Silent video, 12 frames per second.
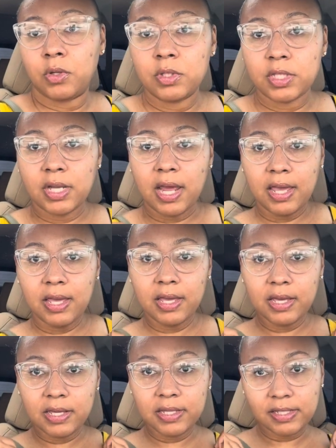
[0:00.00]
Today
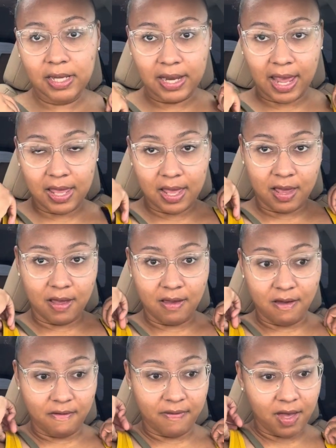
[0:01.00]
is a day
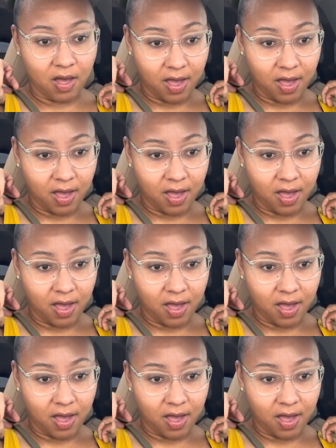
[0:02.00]
of